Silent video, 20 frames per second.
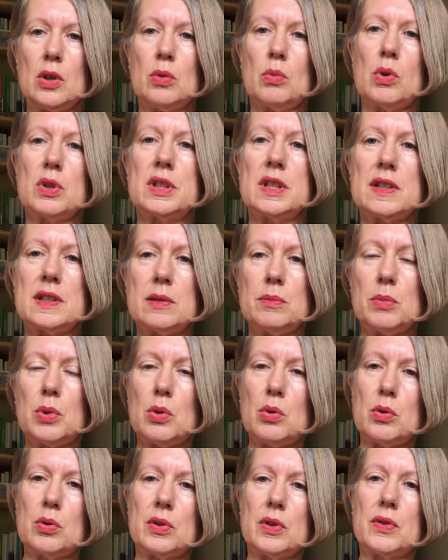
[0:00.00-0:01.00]
What is
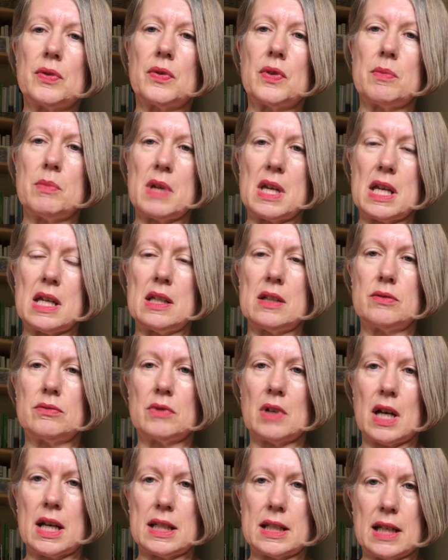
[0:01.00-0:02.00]
important for me
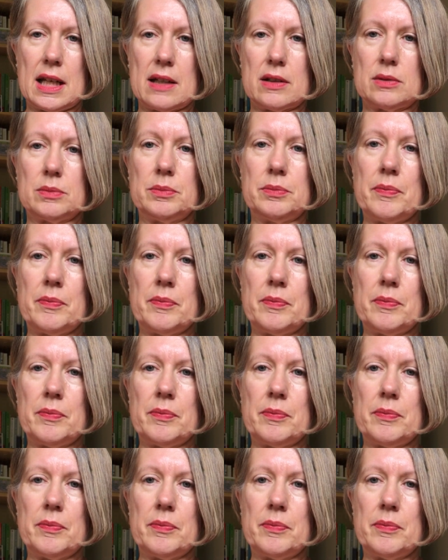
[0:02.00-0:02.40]
right now?